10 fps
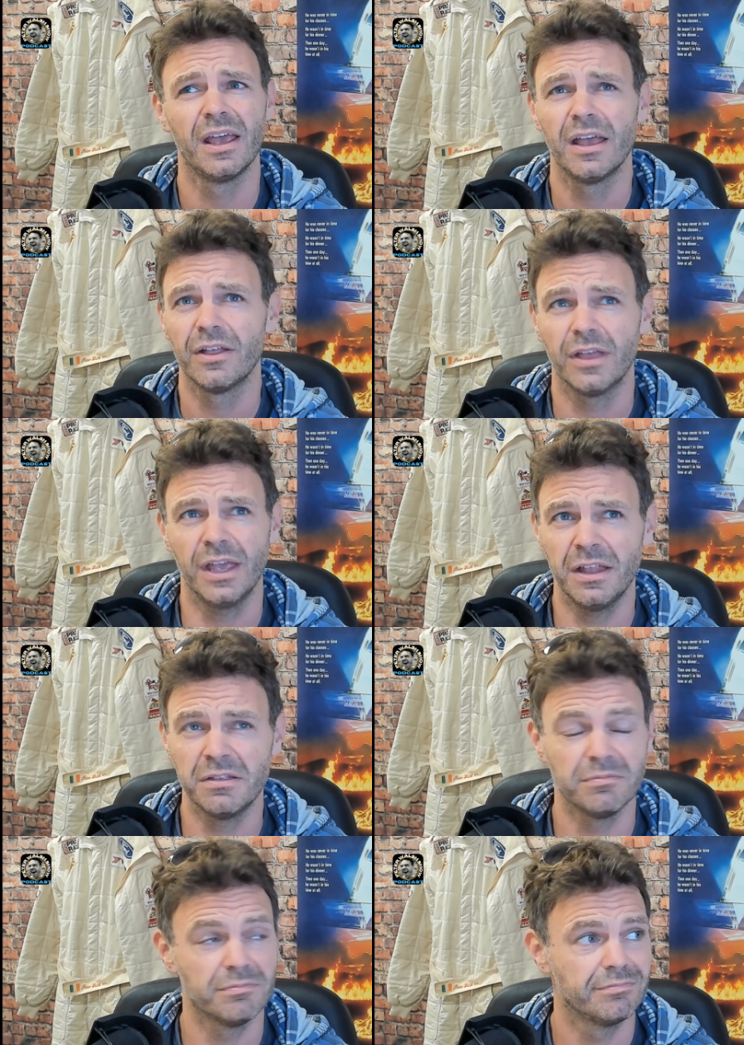
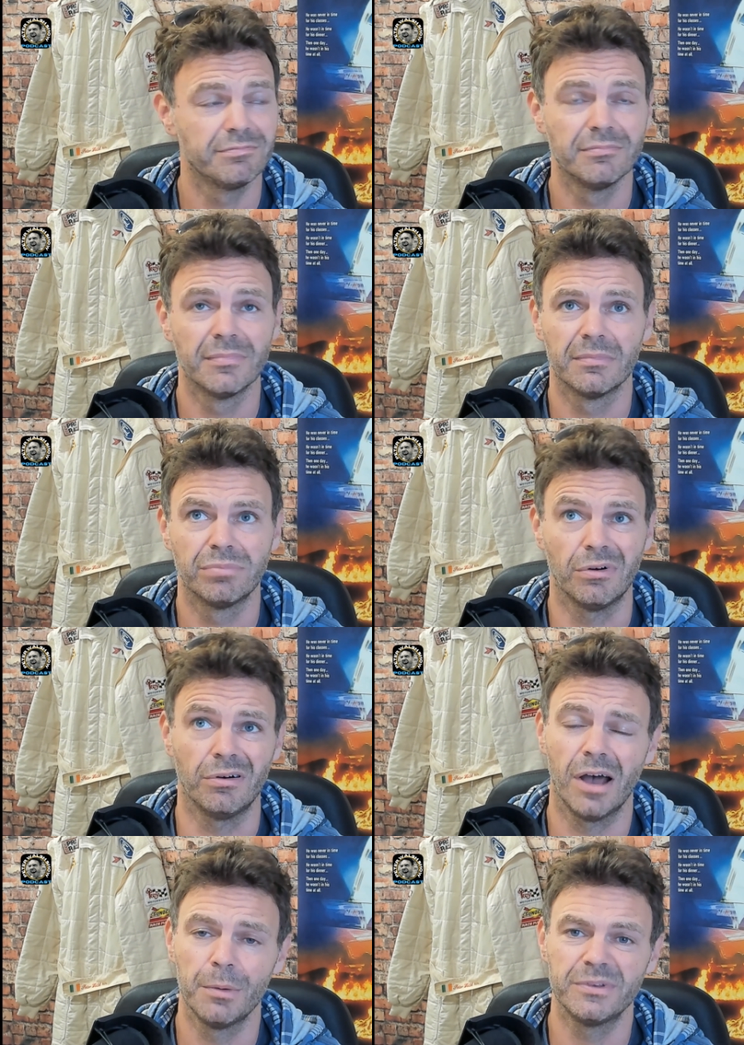in well,
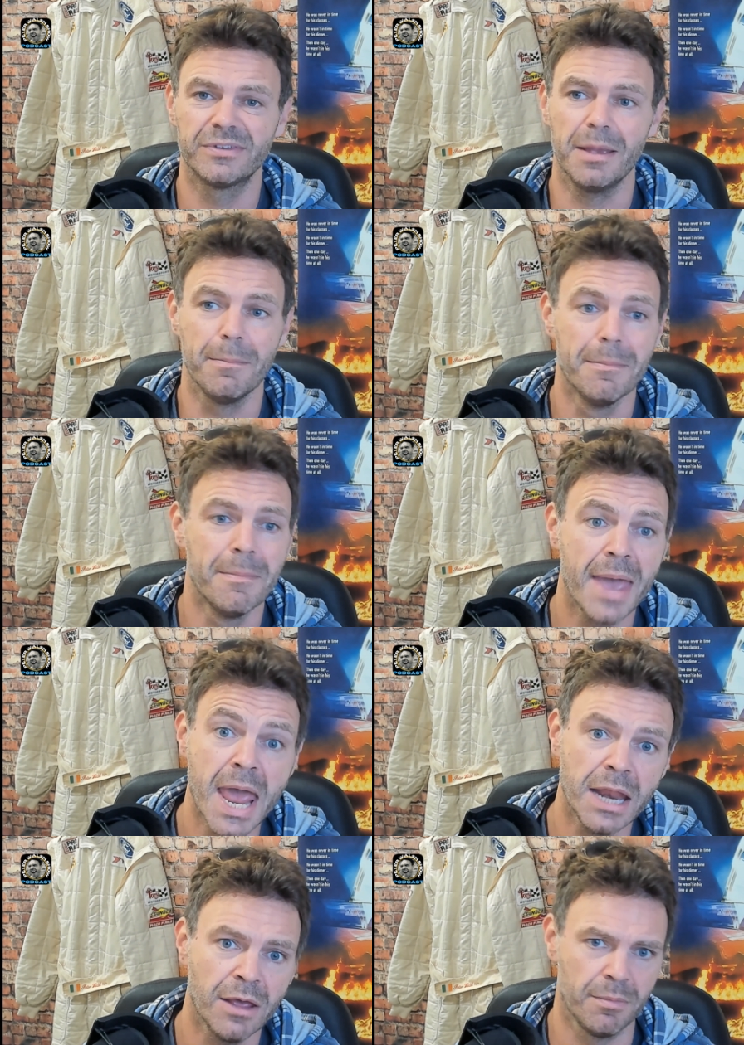I would say
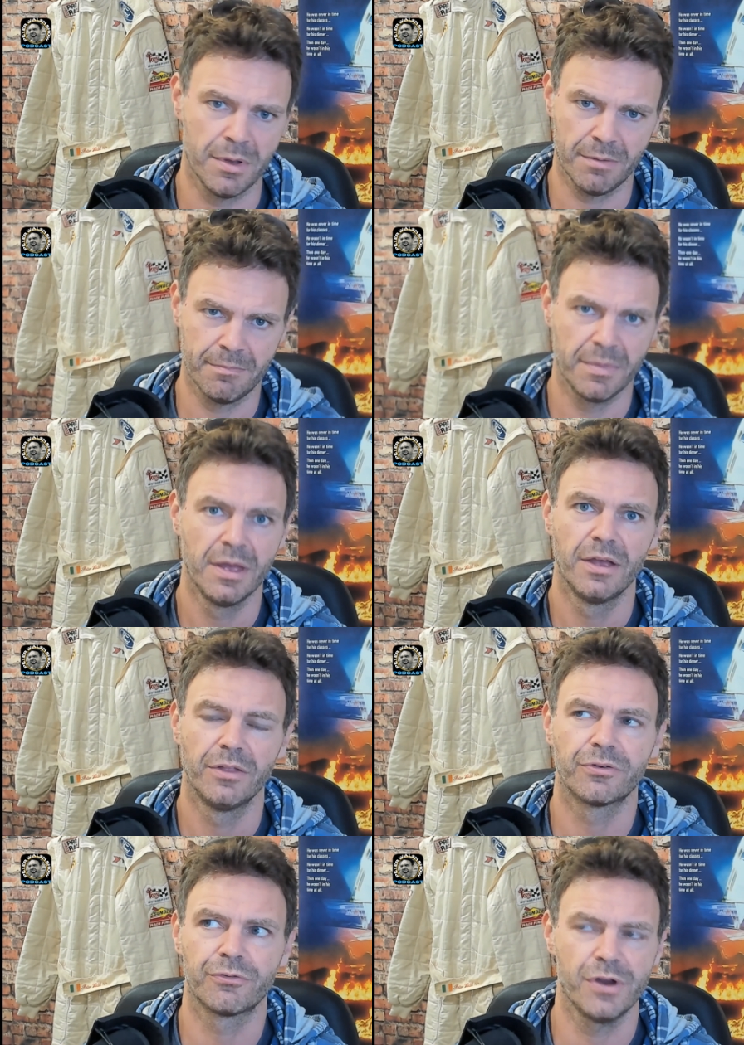minimum
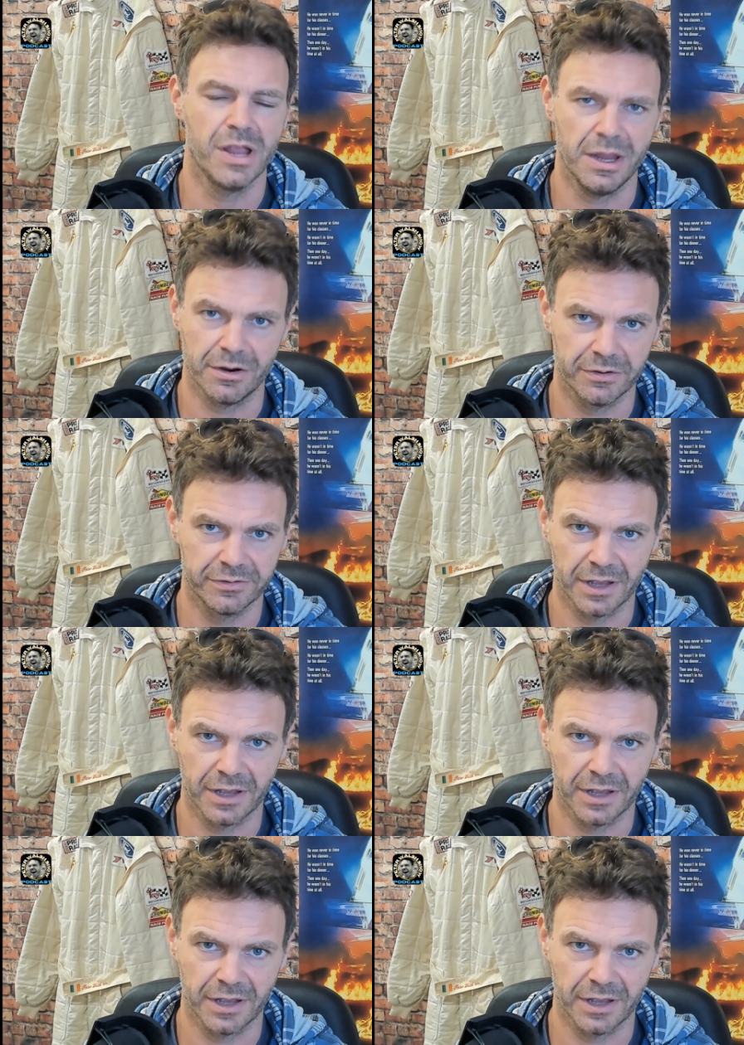three years.